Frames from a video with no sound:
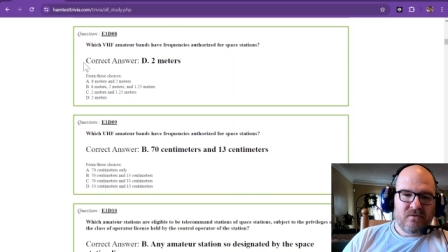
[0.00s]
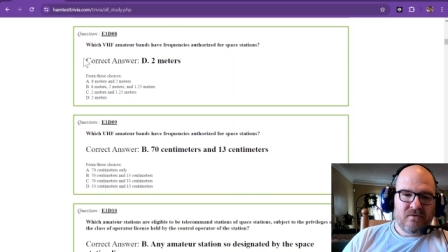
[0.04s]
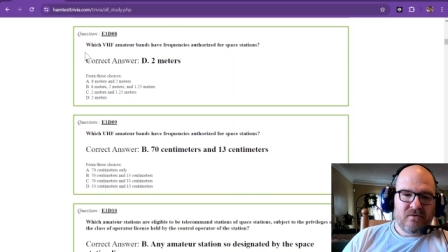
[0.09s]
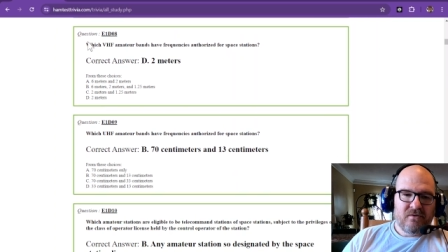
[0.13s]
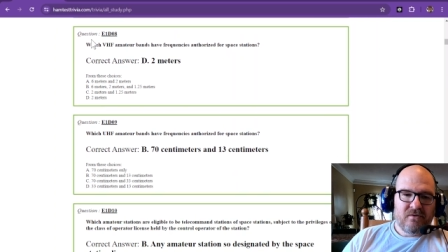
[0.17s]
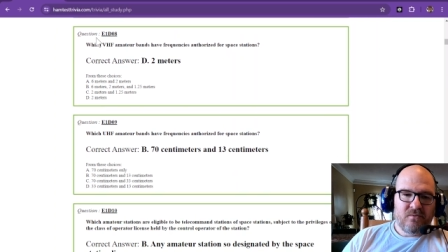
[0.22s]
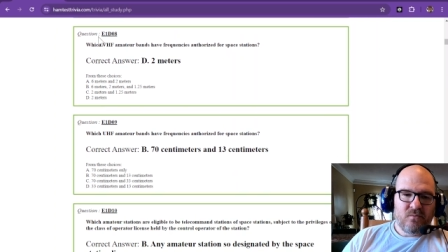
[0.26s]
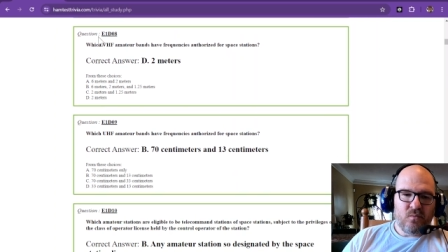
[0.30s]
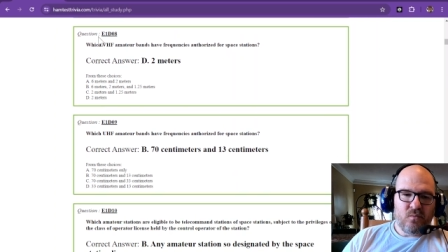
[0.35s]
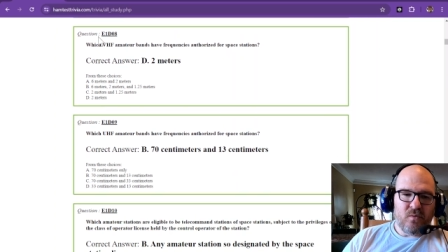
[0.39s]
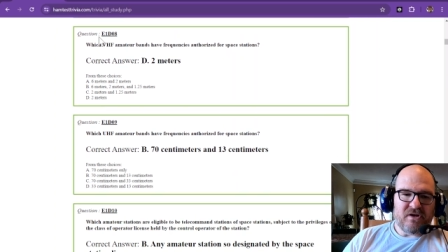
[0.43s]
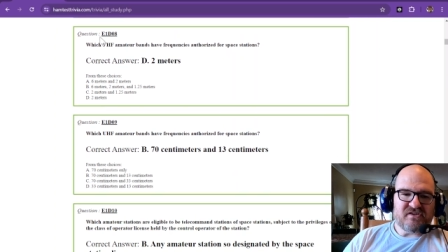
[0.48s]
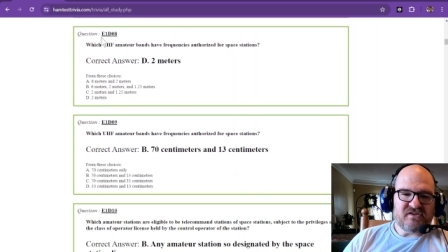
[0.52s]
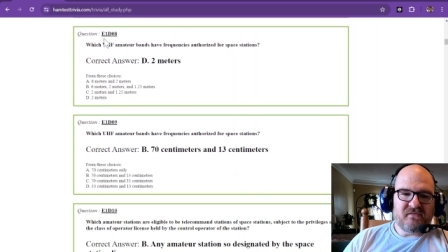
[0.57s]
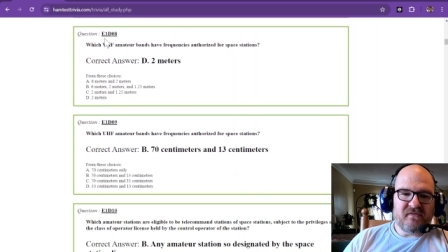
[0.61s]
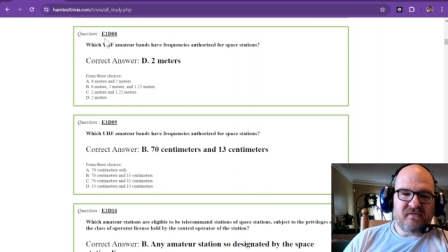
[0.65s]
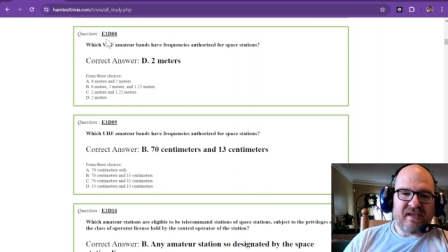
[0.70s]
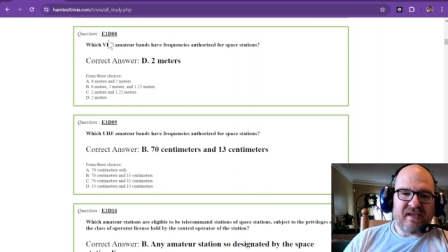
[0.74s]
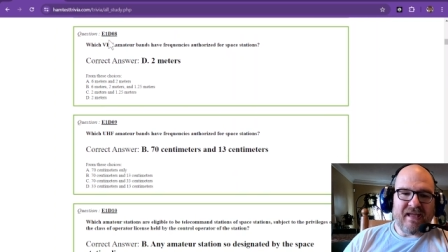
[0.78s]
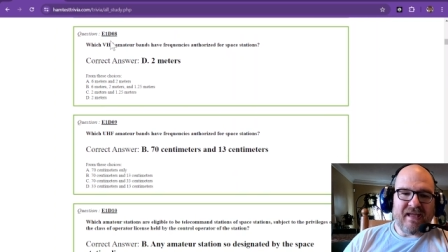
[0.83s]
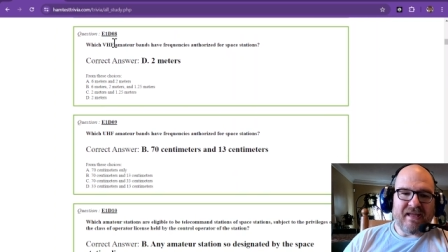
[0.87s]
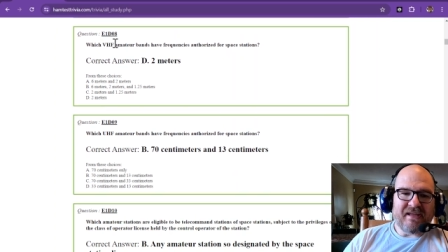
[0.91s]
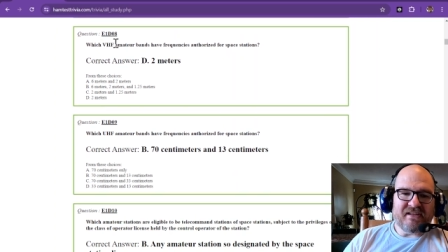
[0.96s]
Which
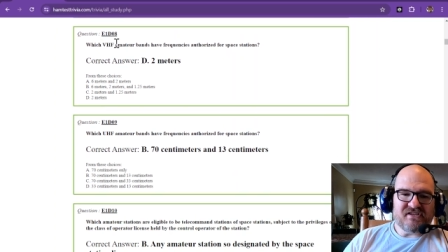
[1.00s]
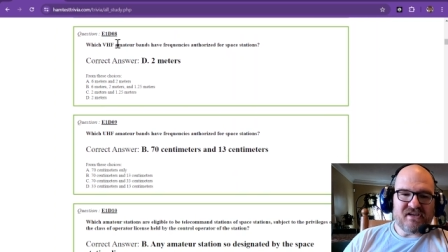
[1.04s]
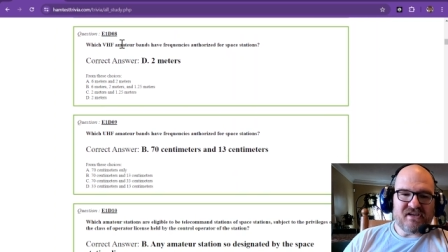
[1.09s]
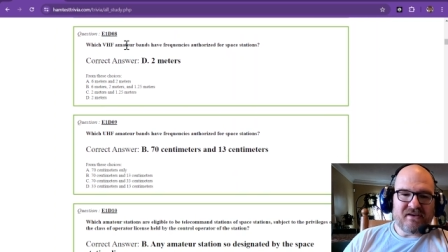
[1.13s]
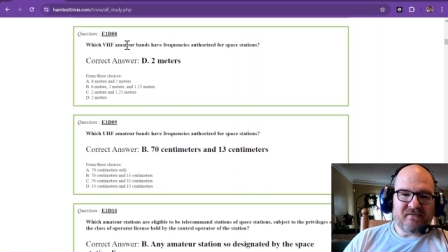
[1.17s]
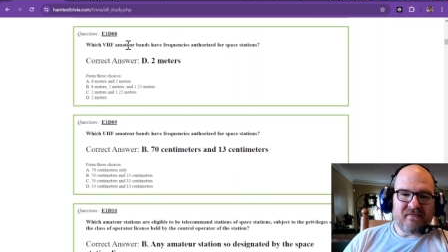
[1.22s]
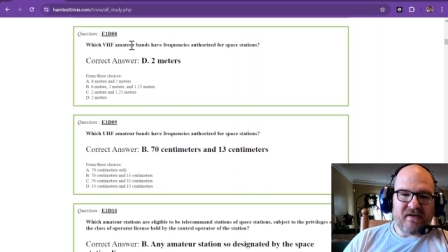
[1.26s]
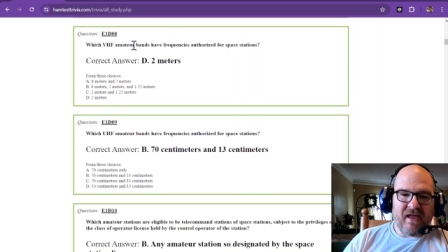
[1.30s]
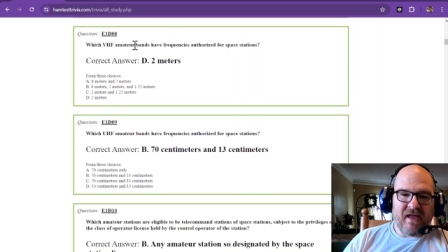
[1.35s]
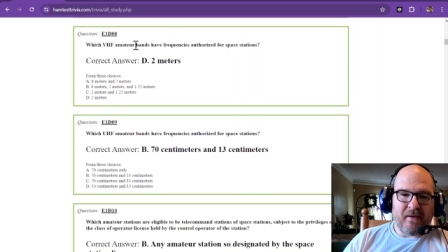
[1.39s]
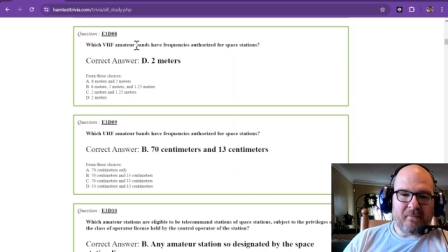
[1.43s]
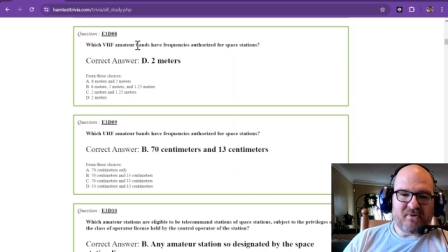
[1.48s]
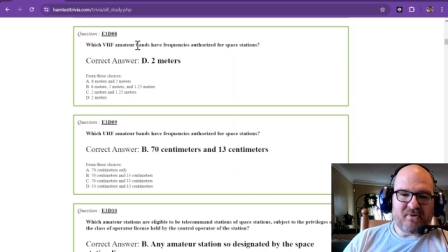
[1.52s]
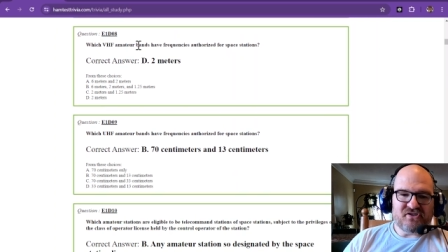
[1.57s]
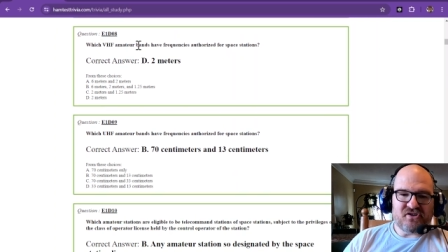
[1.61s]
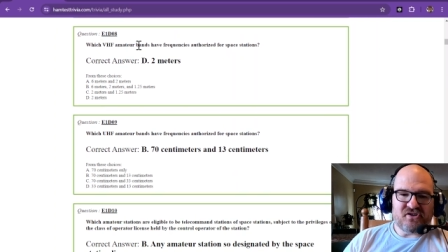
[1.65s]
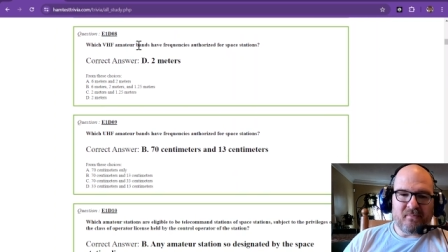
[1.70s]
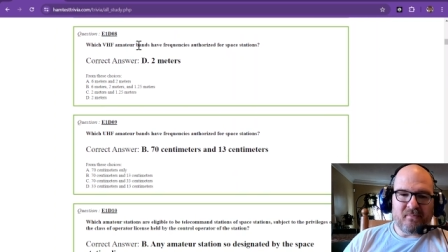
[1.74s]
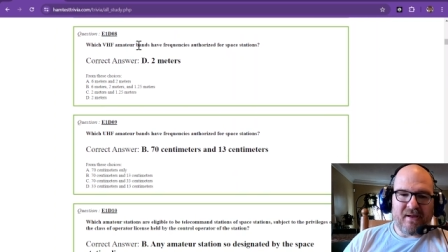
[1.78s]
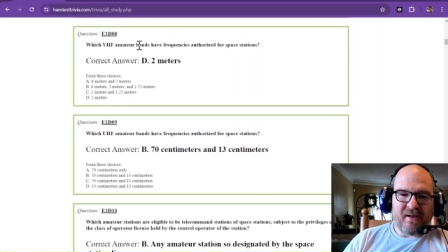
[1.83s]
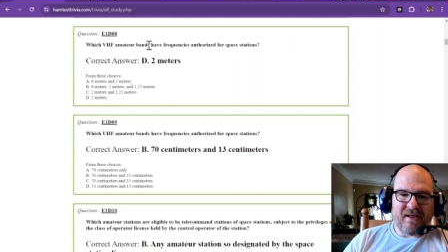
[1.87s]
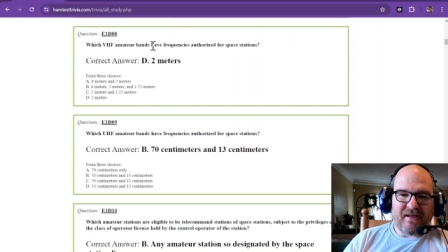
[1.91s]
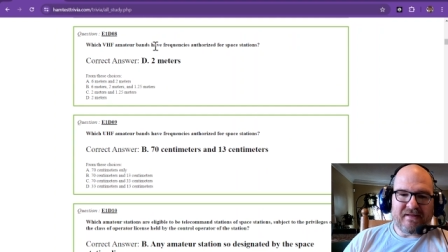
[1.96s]
VHF amateur
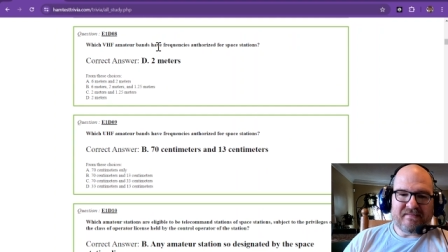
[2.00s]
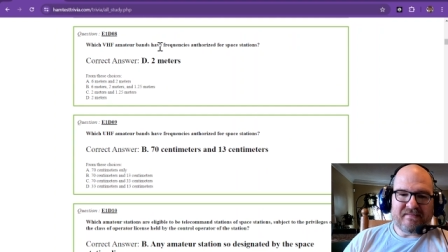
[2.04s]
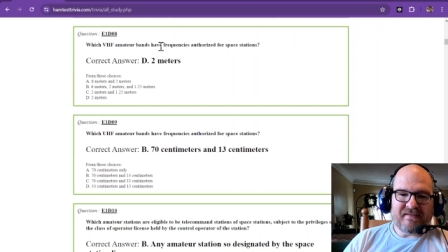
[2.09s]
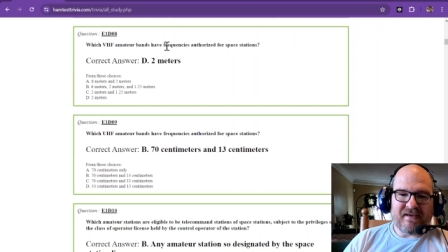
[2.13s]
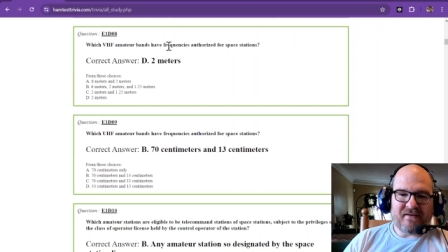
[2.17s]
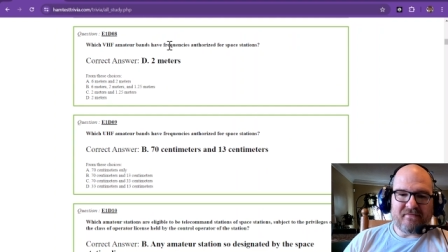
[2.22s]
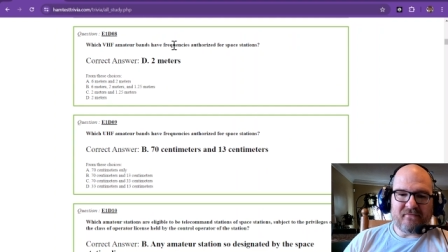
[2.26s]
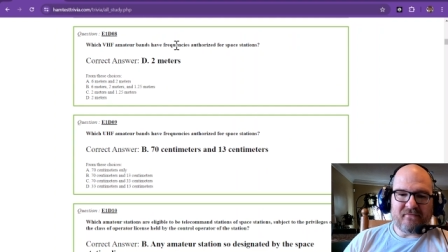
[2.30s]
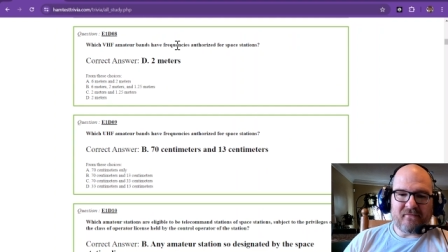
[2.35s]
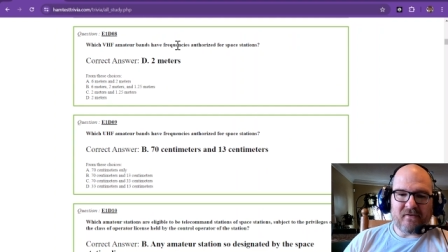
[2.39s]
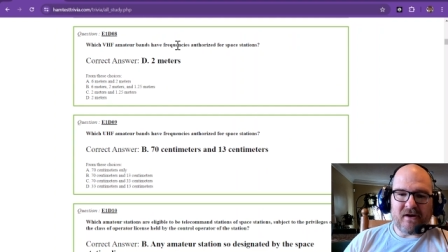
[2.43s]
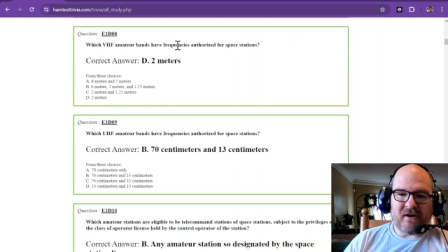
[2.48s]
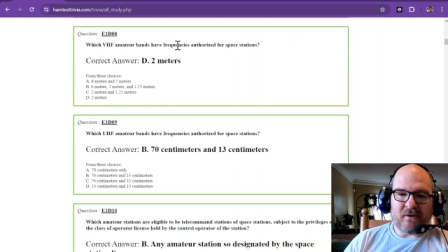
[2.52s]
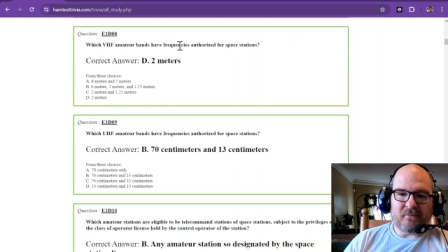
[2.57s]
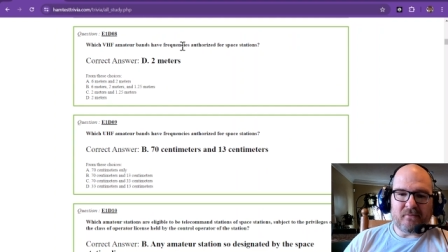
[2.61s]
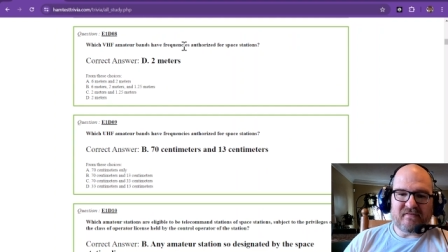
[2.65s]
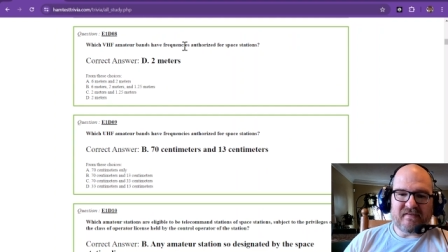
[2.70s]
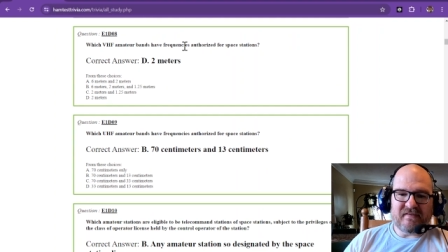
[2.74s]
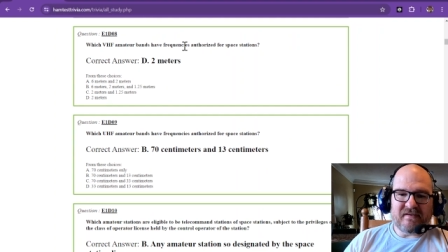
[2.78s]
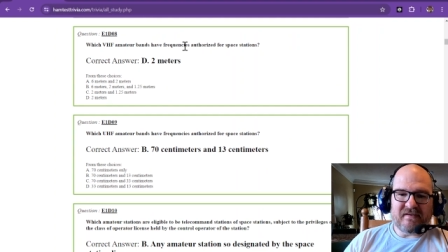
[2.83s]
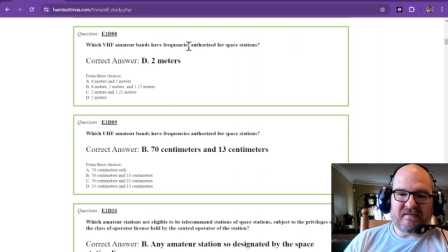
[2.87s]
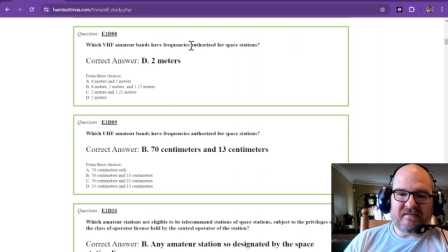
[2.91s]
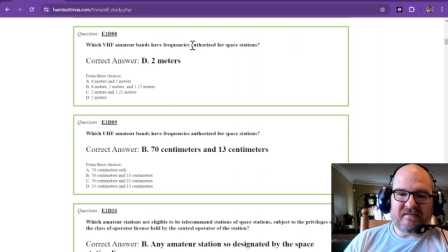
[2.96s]
bands have
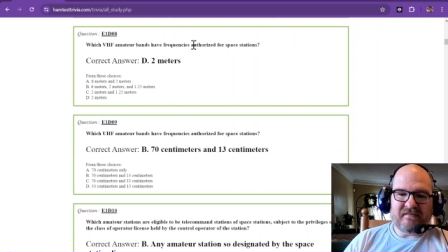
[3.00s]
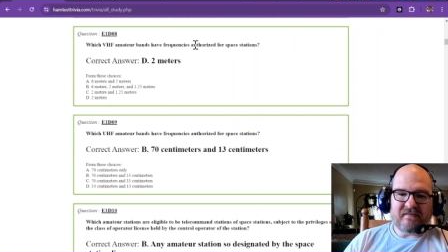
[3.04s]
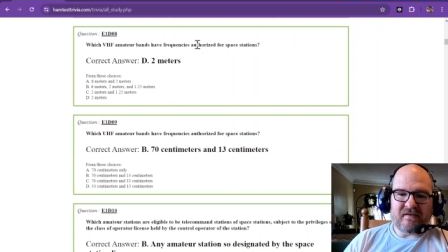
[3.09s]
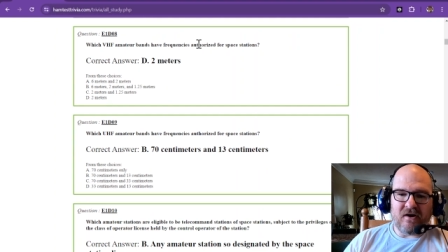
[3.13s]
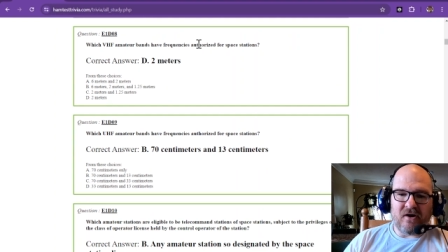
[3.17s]
frequencies